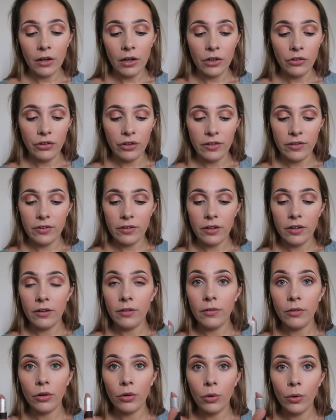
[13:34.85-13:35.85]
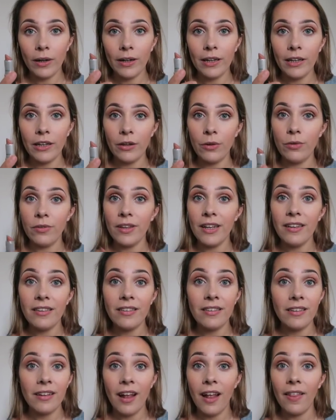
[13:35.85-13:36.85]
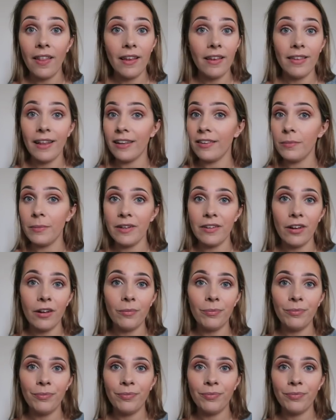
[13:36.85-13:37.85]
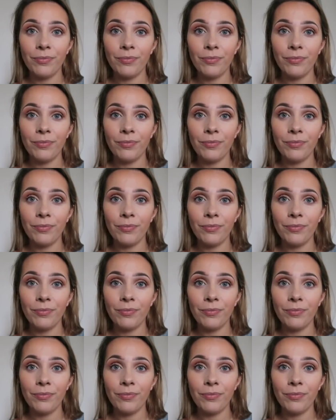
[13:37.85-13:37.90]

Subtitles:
I just quickly use this and then that's me done.